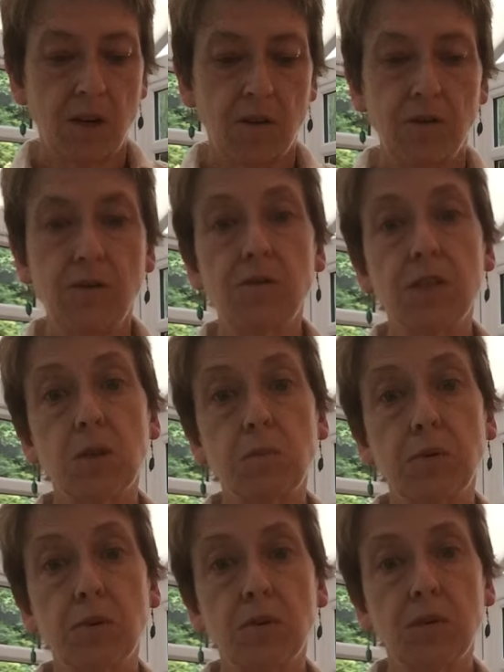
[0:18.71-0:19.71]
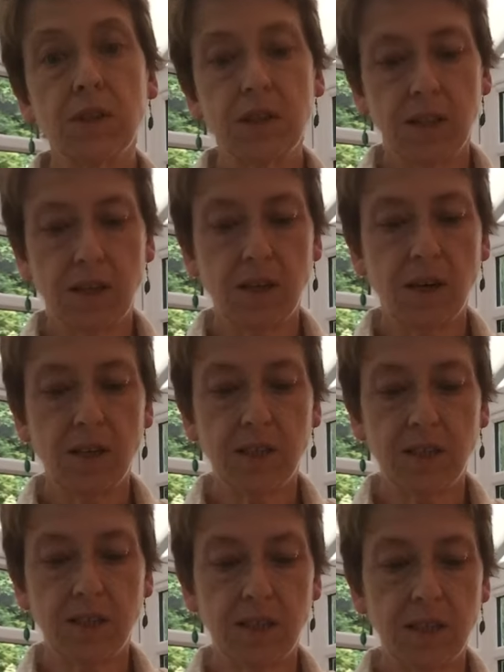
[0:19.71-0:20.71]
Through the support,
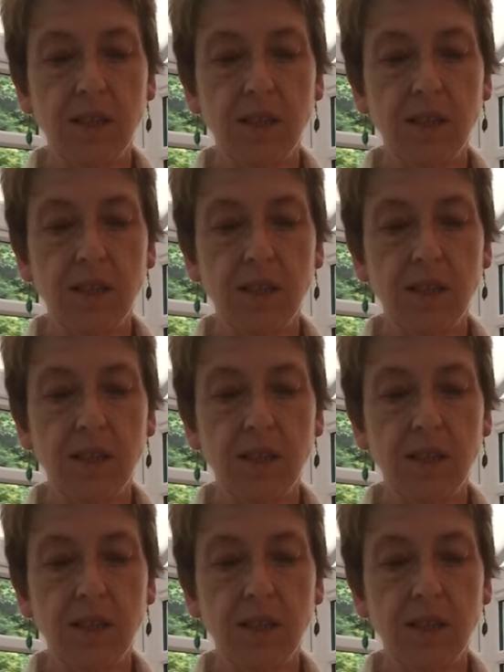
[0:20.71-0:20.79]
guidance